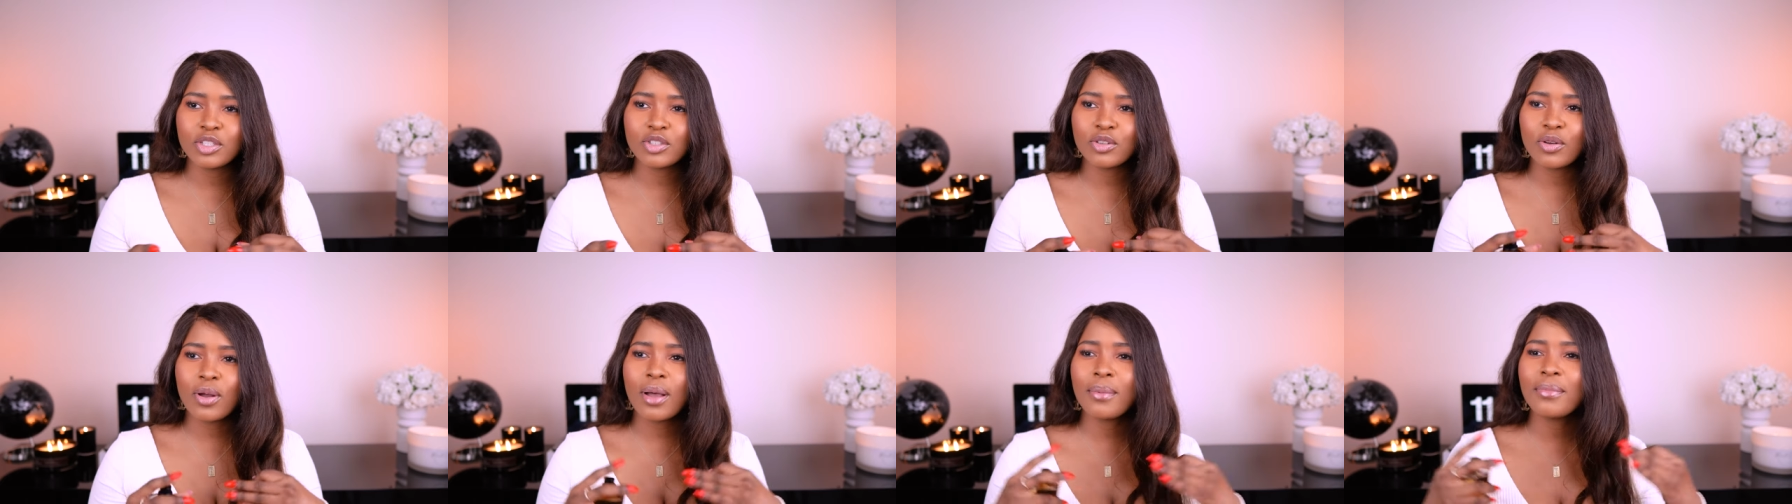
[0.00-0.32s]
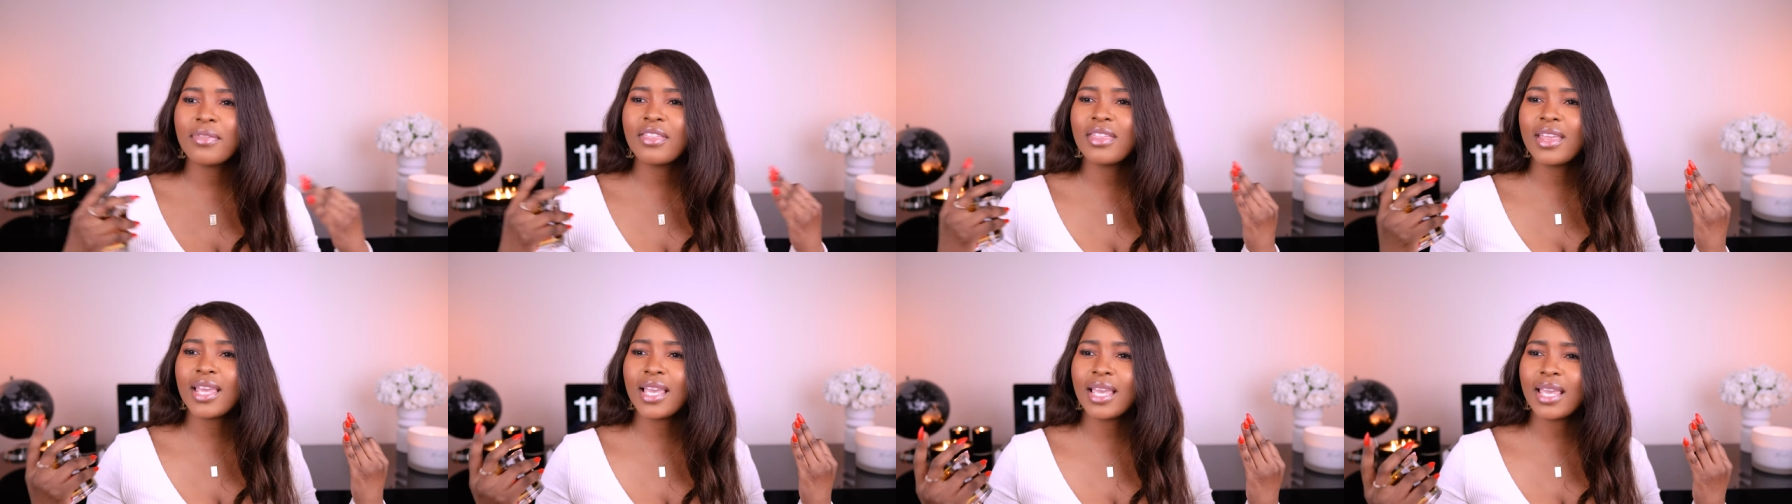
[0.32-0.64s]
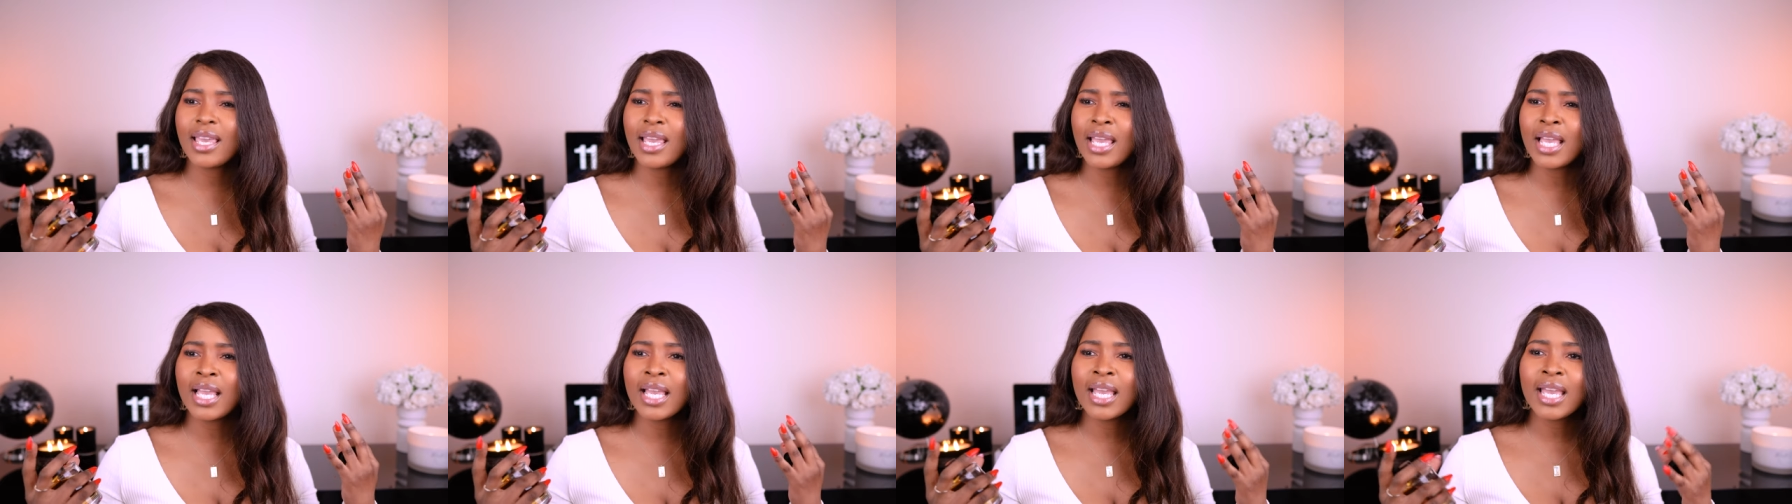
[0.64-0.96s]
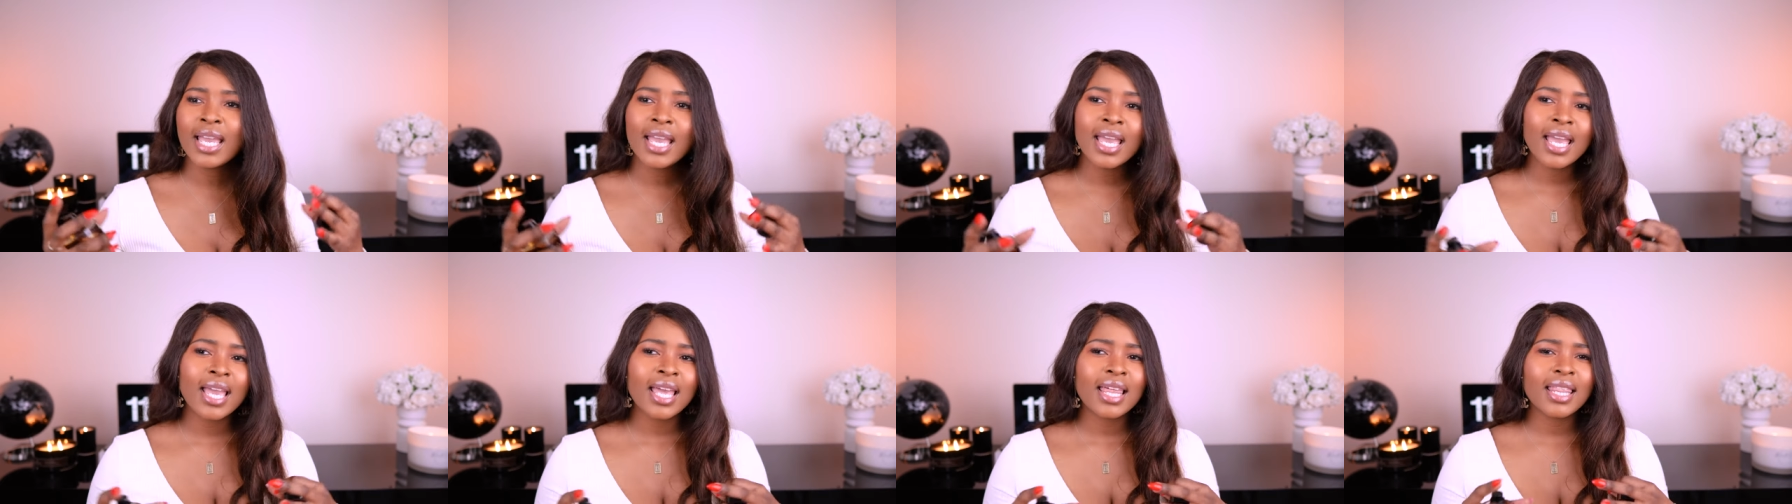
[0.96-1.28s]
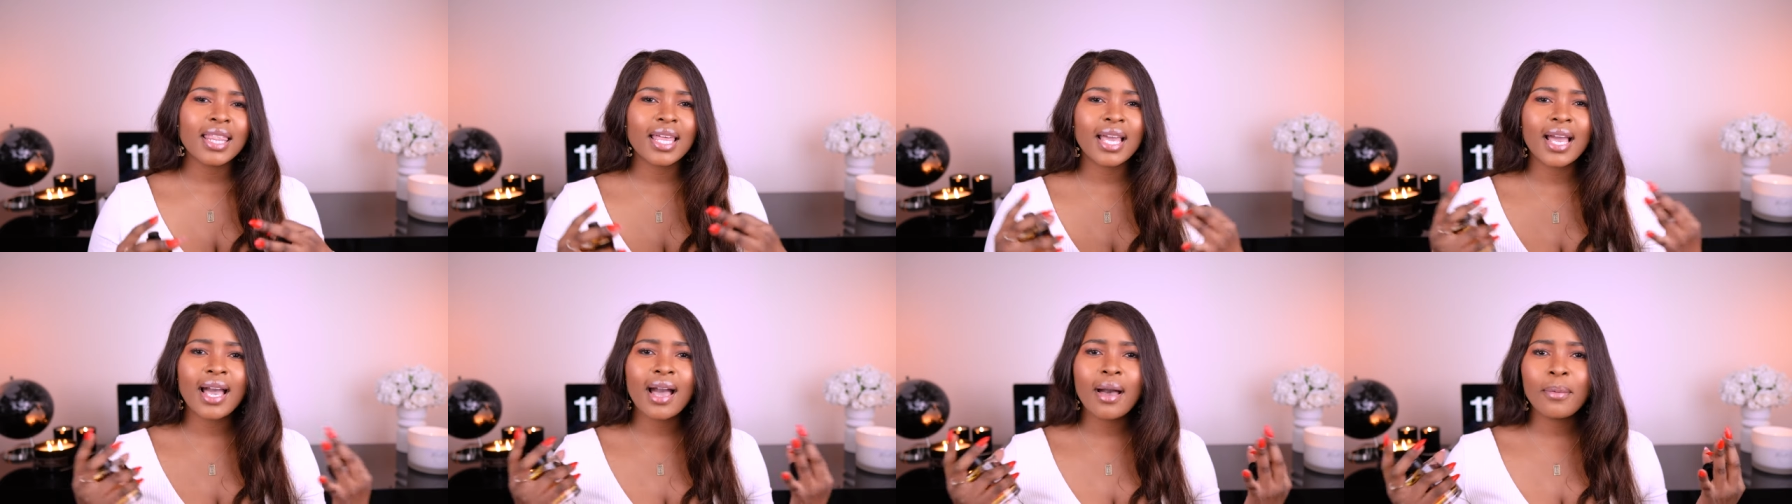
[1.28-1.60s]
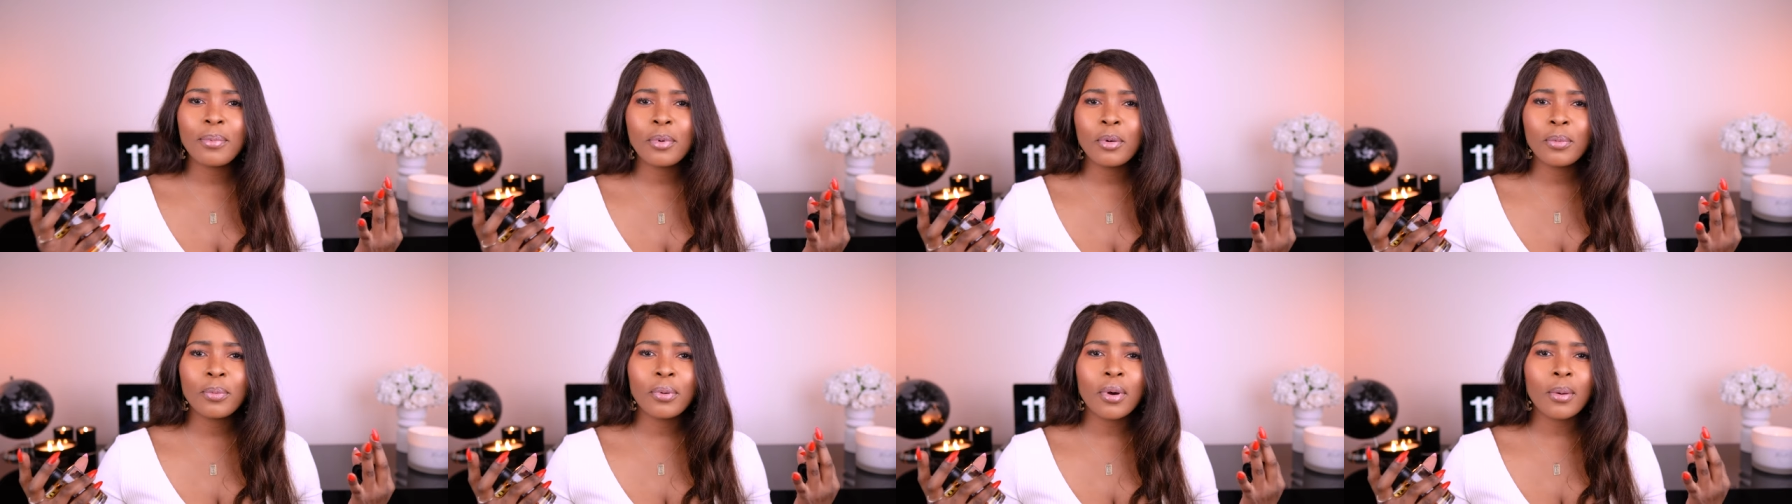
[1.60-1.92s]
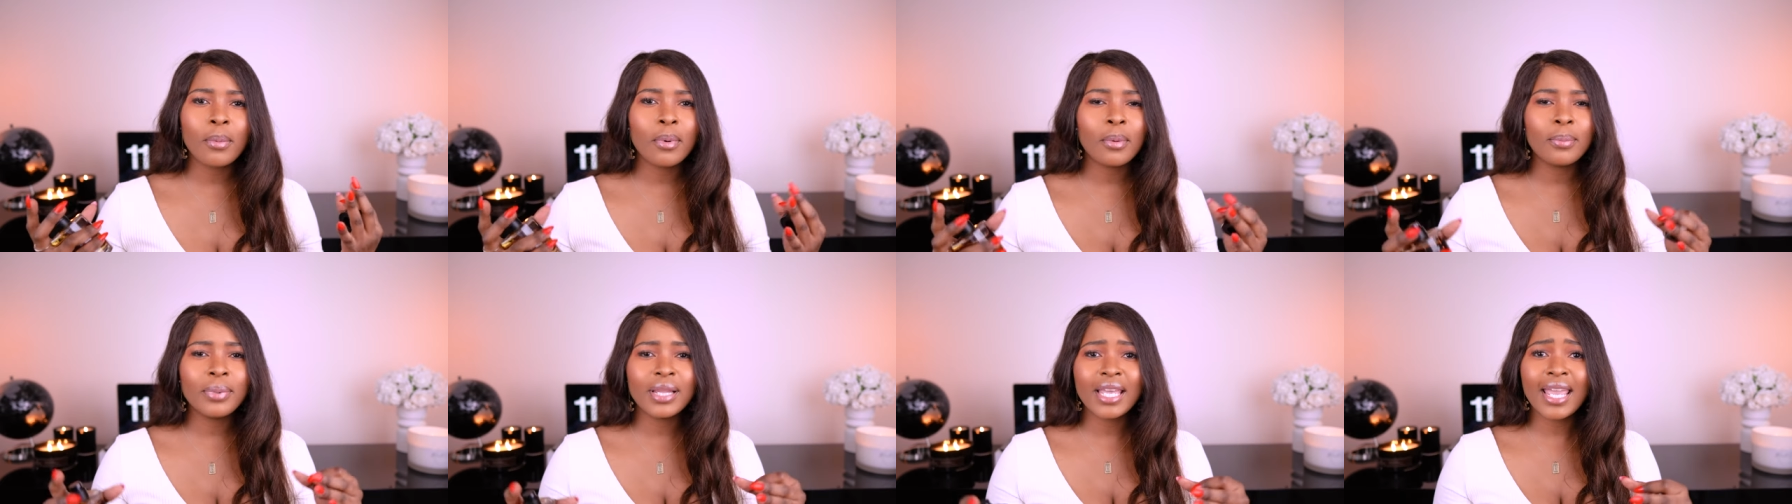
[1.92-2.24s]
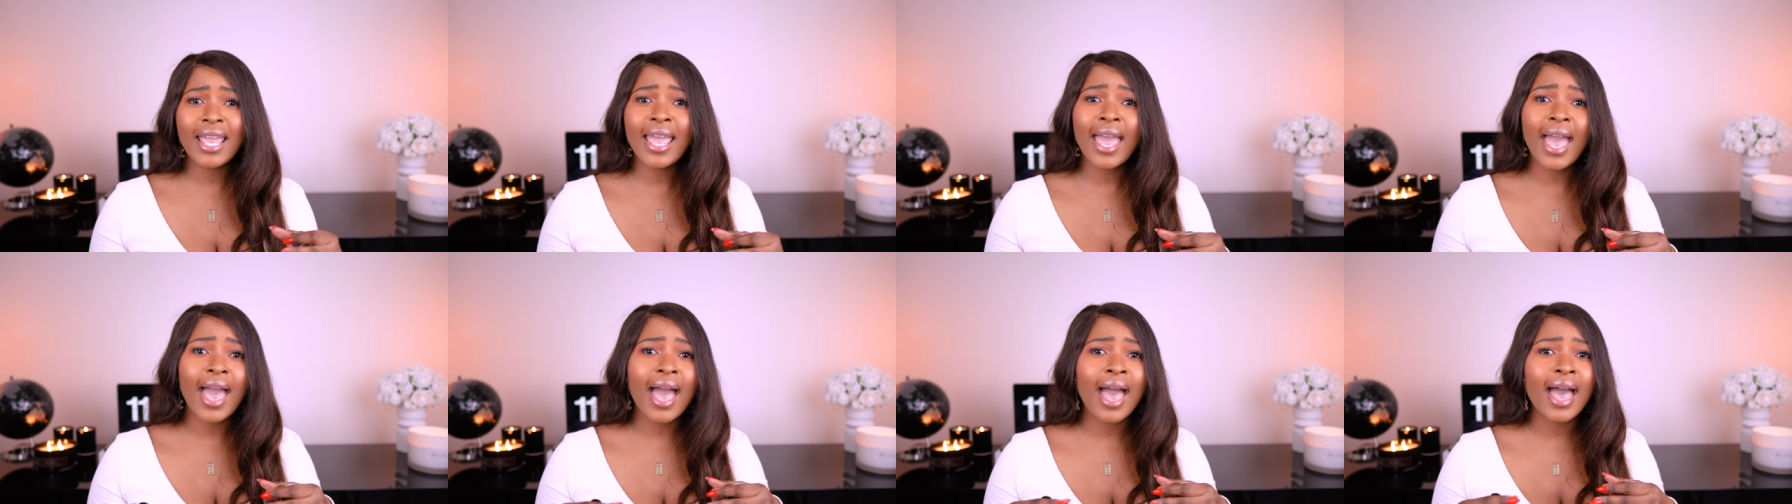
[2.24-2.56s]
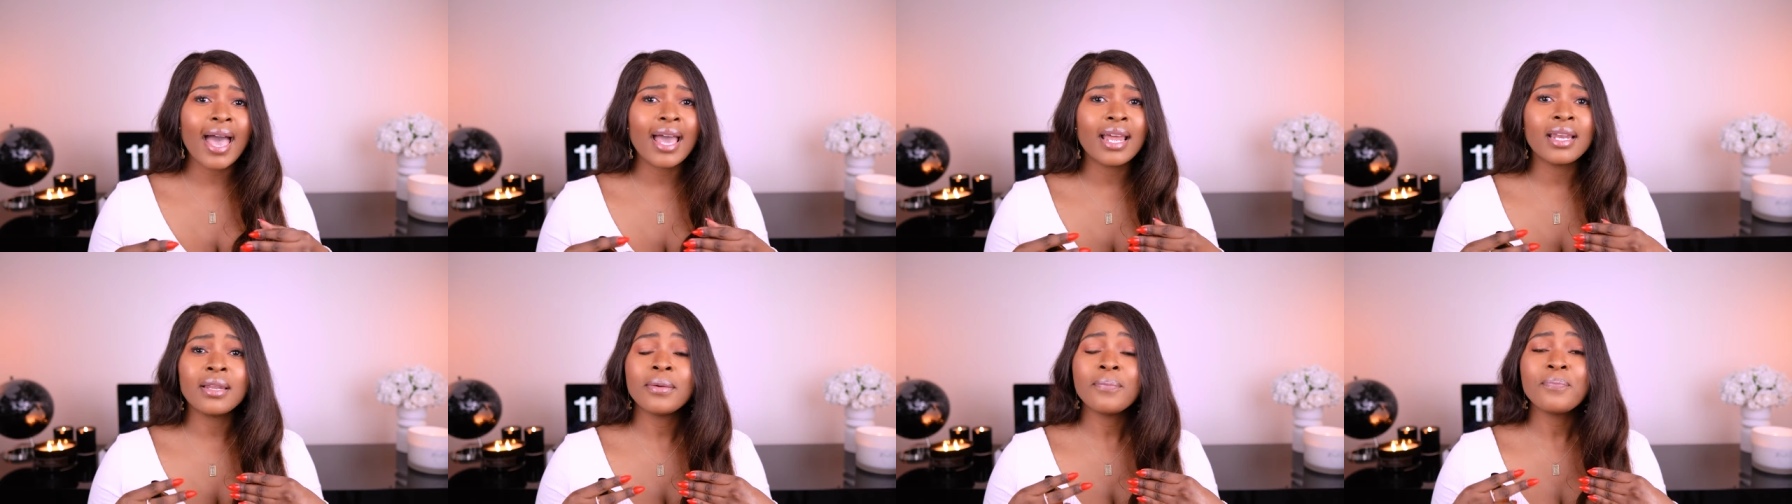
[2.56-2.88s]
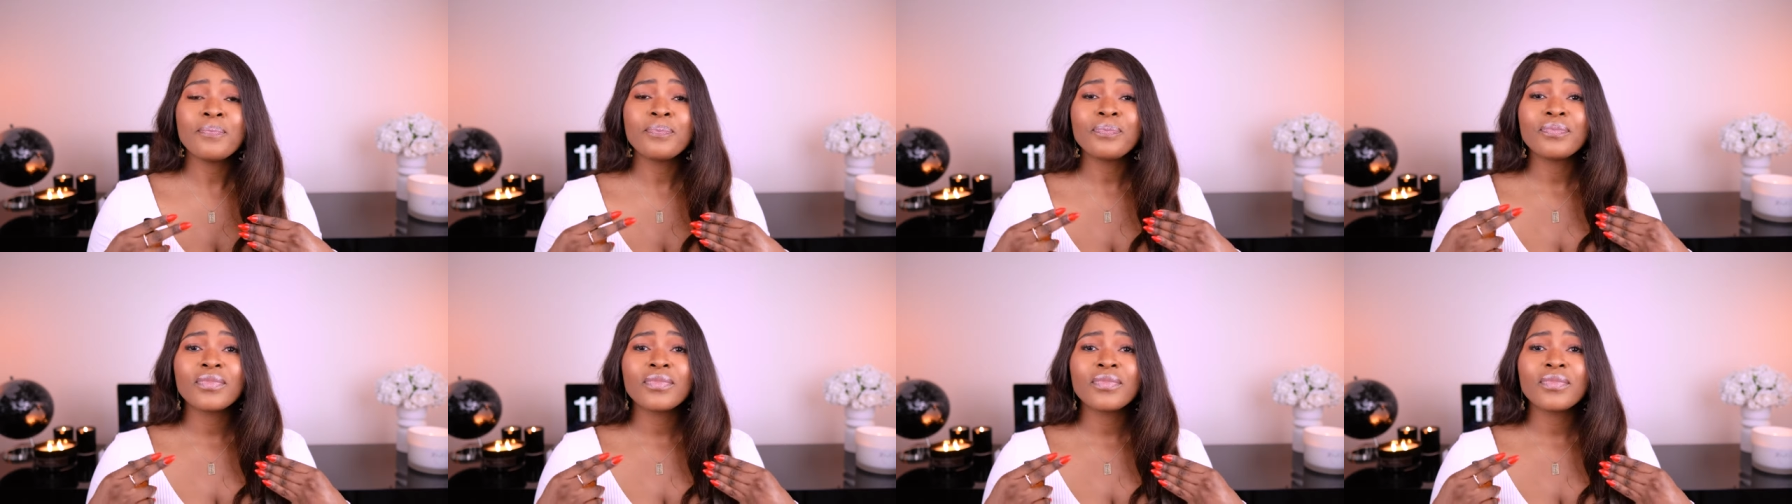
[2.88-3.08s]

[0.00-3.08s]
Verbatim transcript: So I'm thinking the couple probably had